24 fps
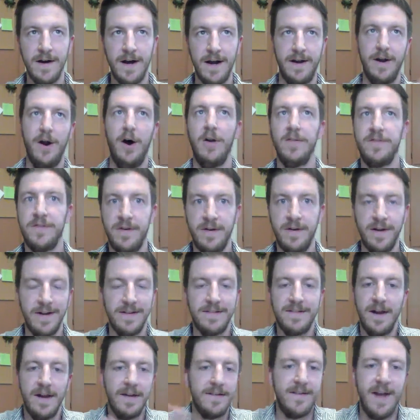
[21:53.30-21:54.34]
An alternate,
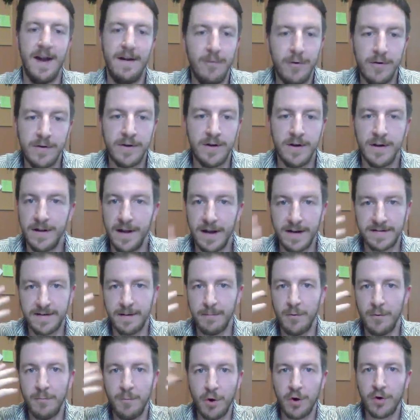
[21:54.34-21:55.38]
it's not really good. Like
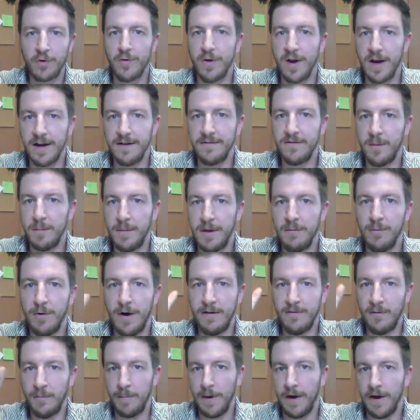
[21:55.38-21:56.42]
someone more creative than me
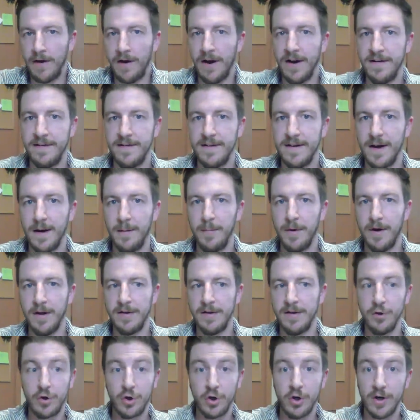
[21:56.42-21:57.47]
will have a better idea,
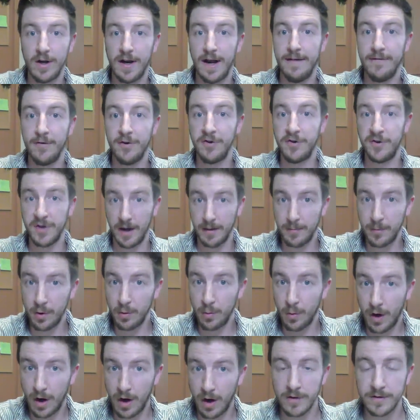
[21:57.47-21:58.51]
but you could have a
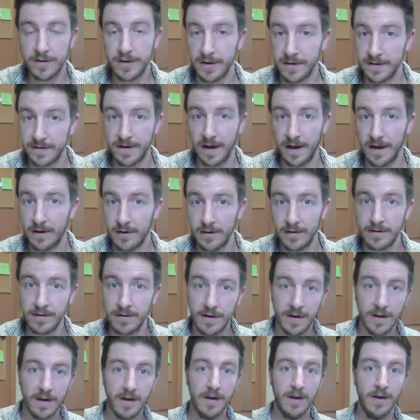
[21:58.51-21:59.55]
double-walled
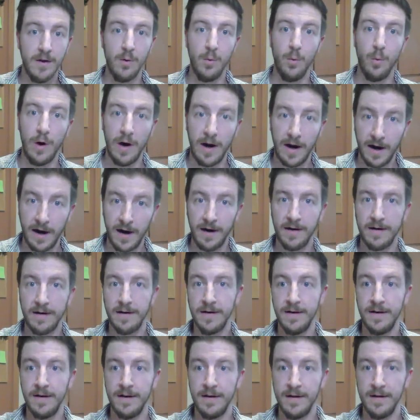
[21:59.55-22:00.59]
container where
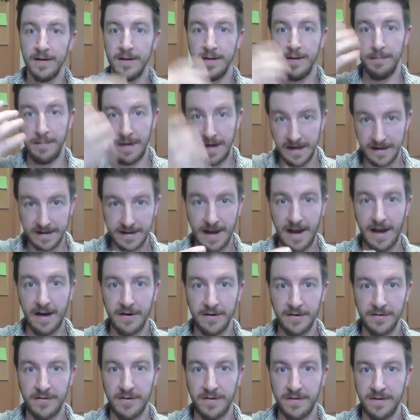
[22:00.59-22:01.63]
the main
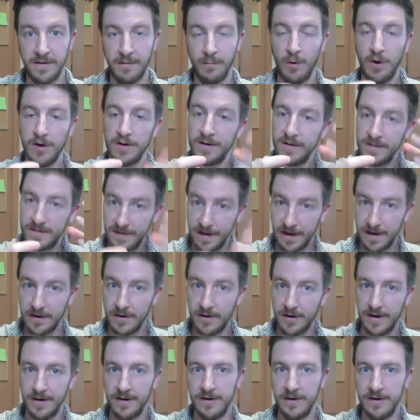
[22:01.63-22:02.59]
candle sits in one container